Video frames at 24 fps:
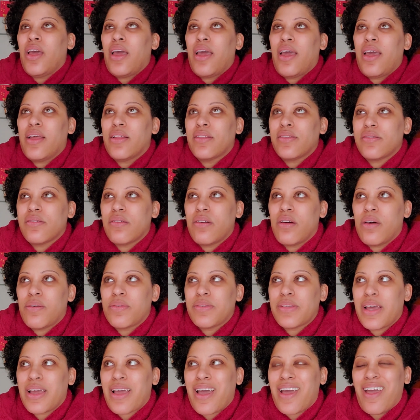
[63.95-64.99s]
And so I
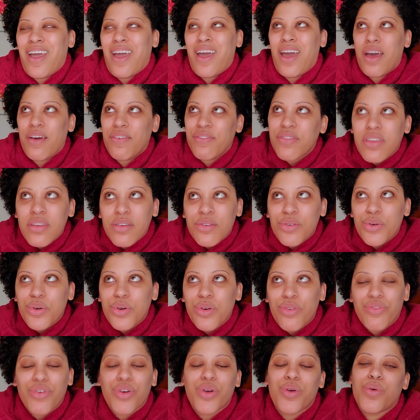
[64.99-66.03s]
was like, I have
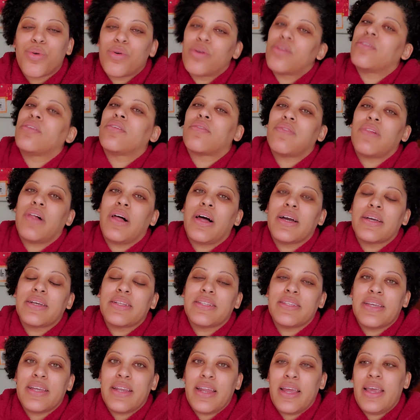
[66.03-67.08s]
to record this
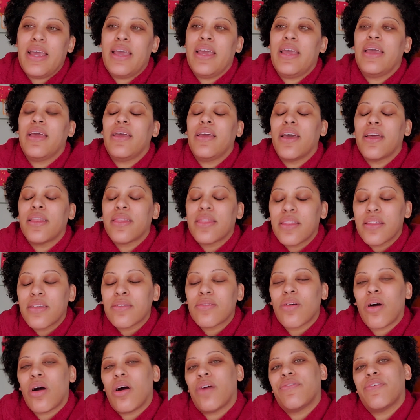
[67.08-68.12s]
vlog today, get
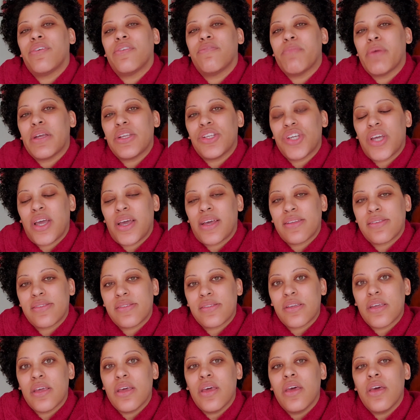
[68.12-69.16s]
this off of my
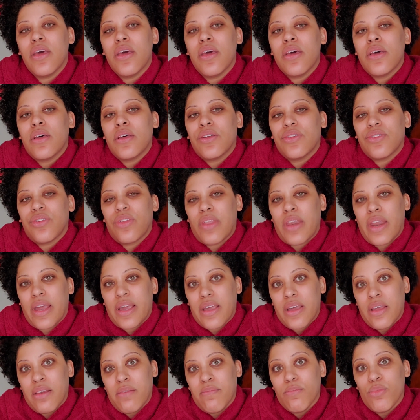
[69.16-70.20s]
chest so that I
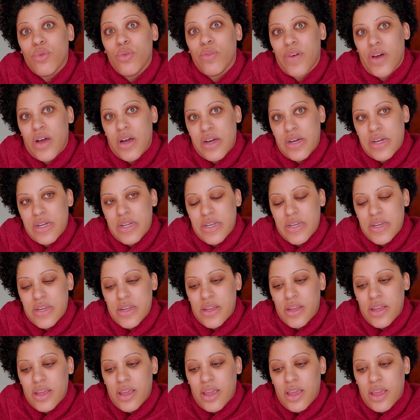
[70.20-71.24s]
can move
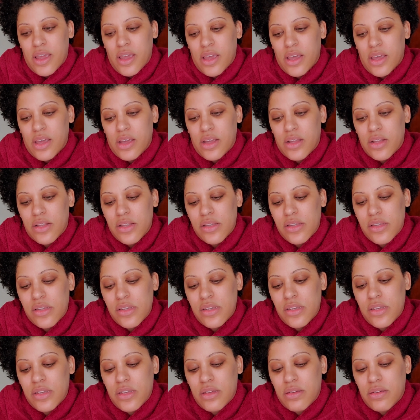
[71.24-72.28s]
on and,
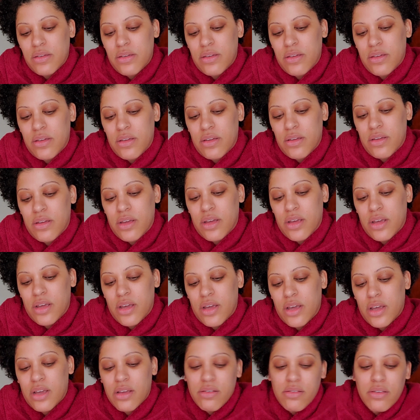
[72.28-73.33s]

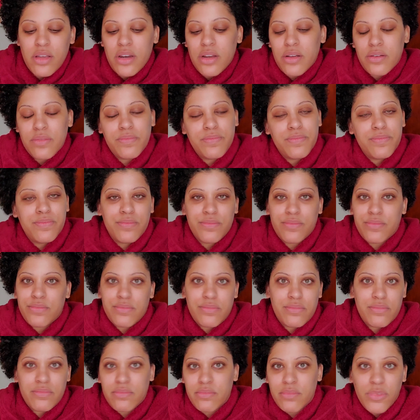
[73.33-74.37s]
you know,
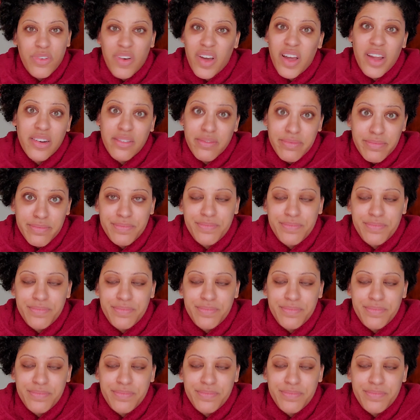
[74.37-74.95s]
move on.